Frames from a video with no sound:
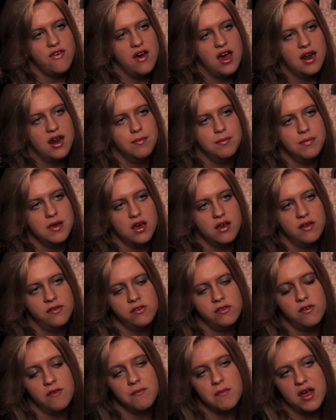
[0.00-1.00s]
had
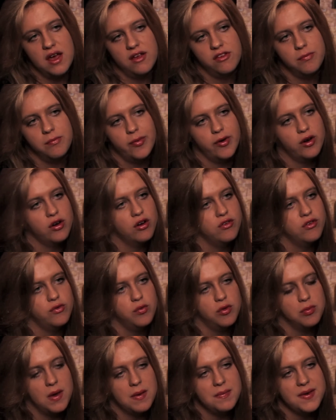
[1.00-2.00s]
because of my Asperger's
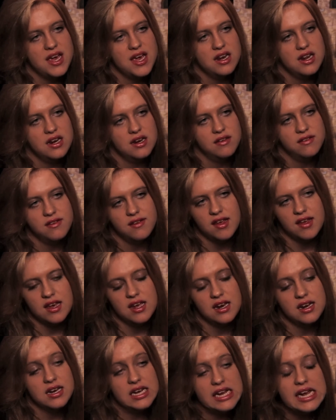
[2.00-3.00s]
with my painting and
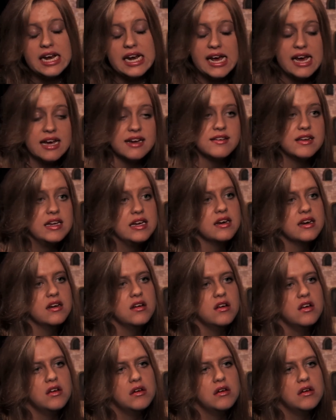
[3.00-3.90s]
singing and acting,